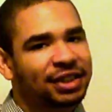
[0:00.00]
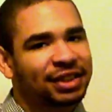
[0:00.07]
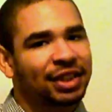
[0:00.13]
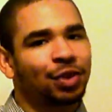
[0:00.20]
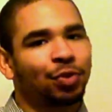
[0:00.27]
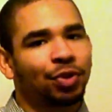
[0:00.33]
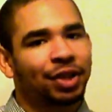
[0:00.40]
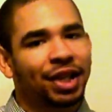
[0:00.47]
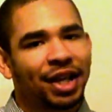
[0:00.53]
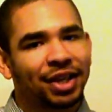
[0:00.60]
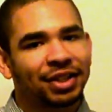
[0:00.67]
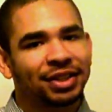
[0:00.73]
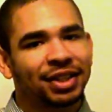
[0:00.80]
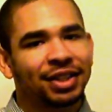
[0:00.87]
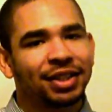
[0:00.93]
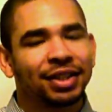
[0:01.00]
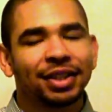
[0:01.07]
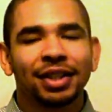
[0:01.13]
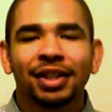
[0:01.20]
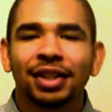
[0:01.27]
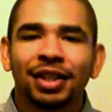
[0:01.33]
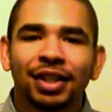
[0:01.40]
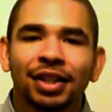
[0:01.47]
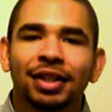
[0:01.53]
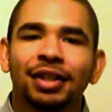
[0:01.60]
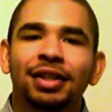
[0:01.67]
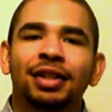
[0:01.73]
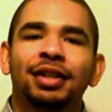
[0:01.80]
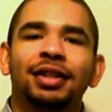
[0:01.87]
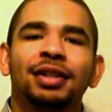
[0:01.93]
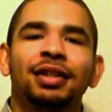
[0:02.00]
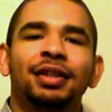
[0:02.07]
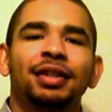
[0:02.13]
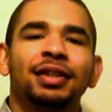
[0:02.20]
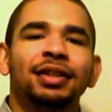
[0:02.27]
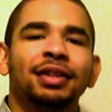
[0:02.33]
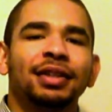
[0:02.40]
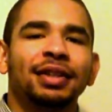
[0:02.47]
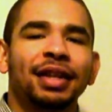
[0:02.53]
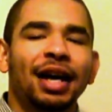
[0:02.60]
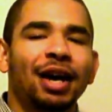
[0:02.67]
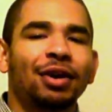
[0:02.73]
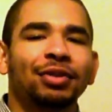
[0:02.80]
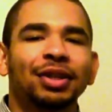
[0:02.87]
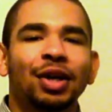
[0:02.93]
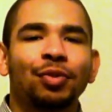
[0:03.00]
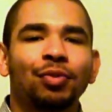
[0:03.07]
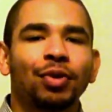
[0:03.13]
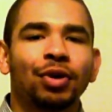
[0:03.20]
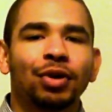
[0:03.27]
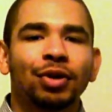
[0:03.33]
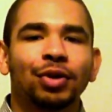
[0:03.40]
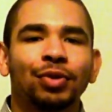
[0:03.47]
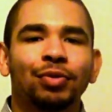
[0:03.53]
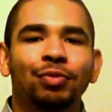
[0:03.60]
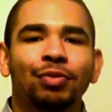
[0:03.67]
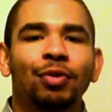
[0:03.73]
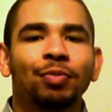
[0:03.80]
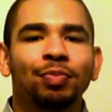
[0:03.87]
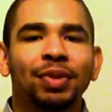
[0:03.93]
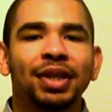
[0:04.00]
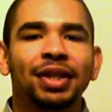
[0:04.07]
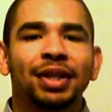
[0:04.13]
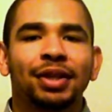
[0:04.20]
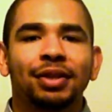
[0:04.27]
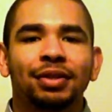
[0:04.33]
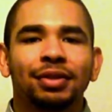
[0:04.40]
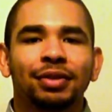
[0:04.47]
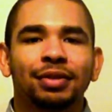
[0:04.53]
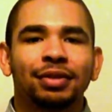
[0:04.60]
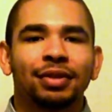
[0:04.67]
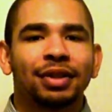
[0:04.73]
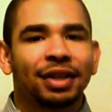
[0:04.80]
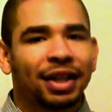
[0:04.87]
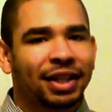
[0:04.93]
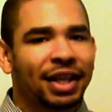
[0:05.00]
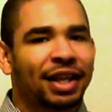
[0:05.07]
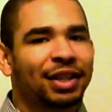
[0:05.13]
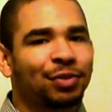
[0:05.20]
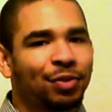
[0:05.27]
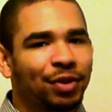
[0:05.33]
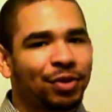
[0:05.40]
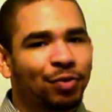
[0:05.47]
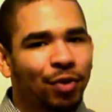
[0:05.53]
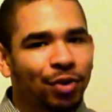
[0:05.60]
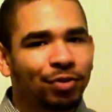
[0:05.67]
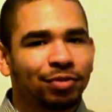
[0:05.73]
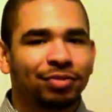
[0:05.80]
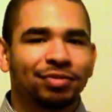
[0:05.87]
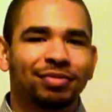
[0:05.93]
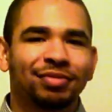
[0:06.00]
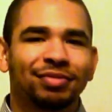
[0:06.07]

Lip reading: just said the word can't, see? Now that word won't be there, and I had the word won't.